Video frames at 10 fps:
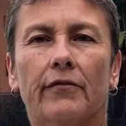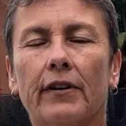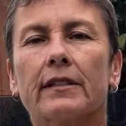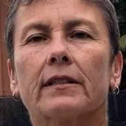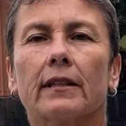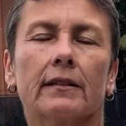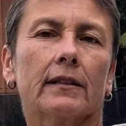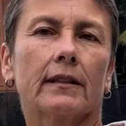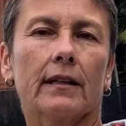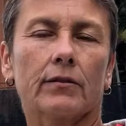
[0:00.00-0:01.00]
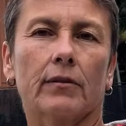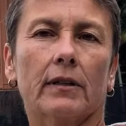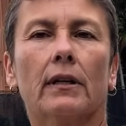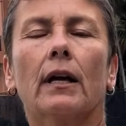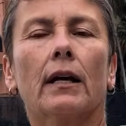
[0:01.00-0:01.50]
fix it in the next one
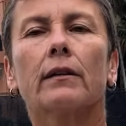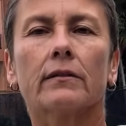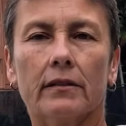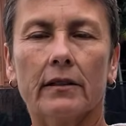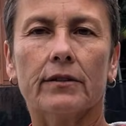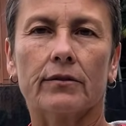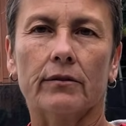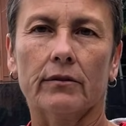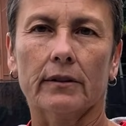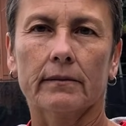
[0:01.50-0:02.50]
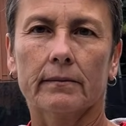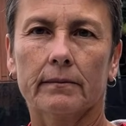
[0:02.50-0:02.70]
and continue to do it.